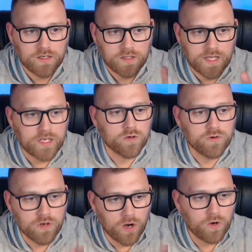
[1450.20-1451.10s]
that you
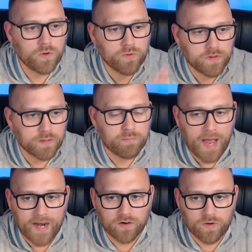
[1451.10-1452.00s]
know the
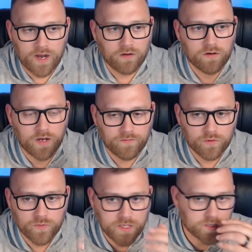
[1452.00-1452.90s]
background of the
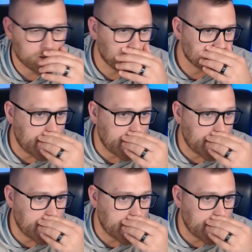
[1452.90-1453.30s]
research